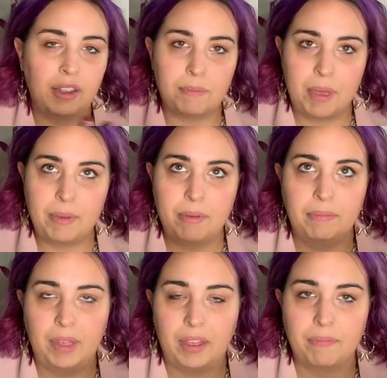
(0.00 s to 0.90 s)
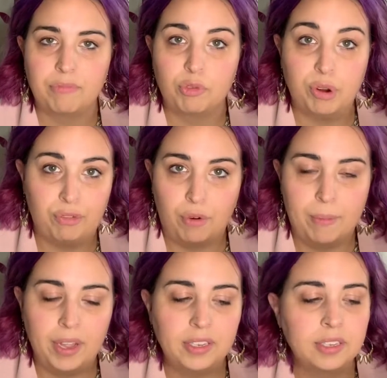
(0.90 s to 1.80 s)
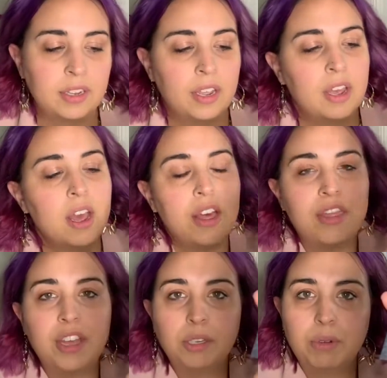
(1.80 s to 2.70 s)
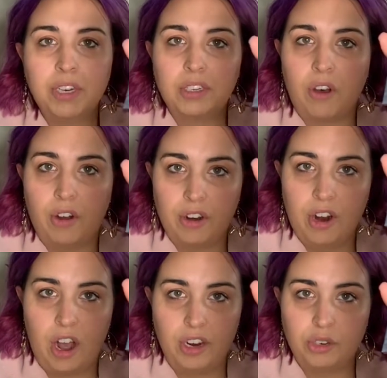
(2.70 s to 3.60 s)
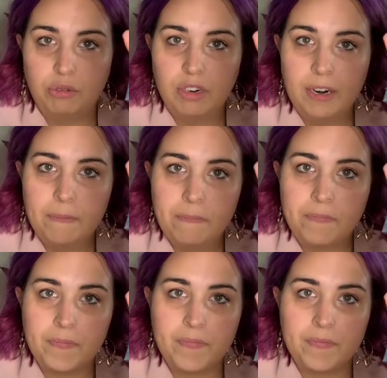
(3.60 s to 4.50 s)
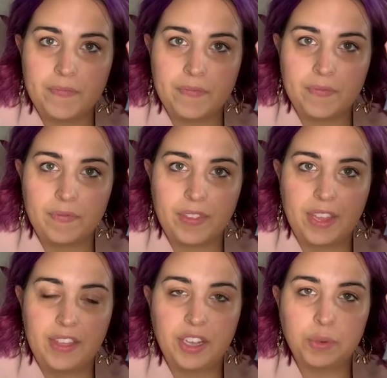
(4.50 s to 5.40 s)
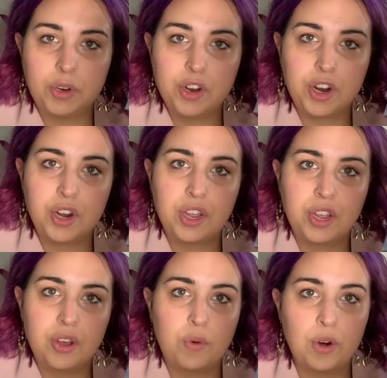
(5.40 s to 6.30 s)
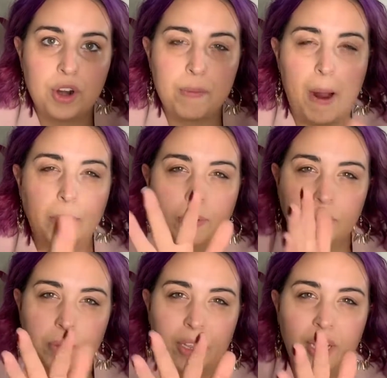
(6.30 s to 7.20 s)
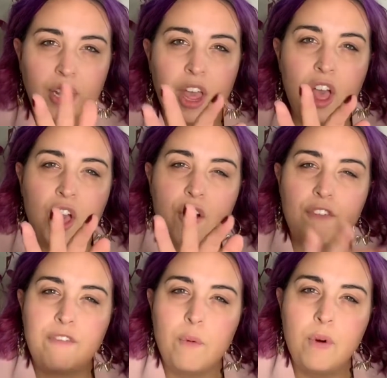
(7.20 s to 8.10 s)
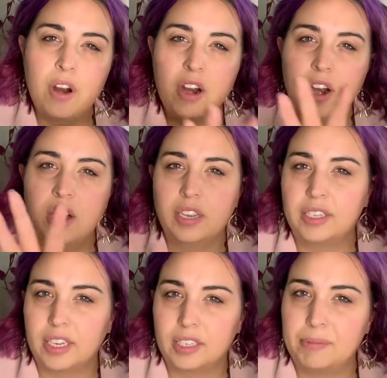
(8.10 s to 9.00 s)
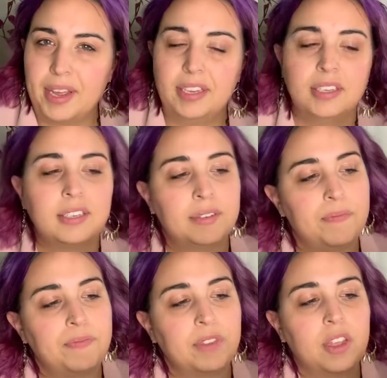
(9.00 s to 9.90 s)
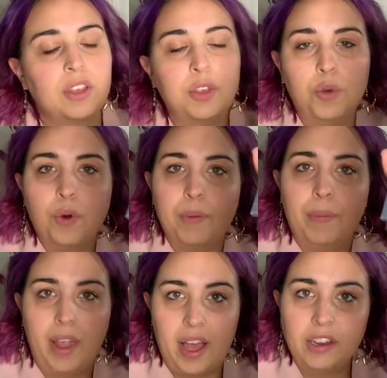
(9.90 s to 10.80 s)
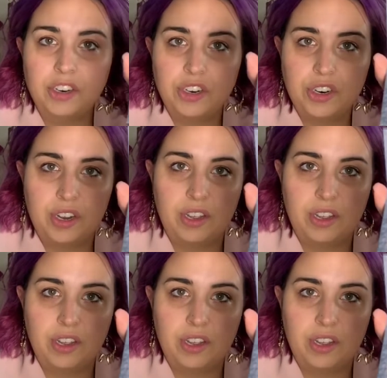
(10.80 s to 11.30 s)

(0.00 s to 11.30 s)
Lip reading: like maybe like 3 to 4 months. This one is called your contour. This one you're gonna order probably between 4 to 6 months. Your blush,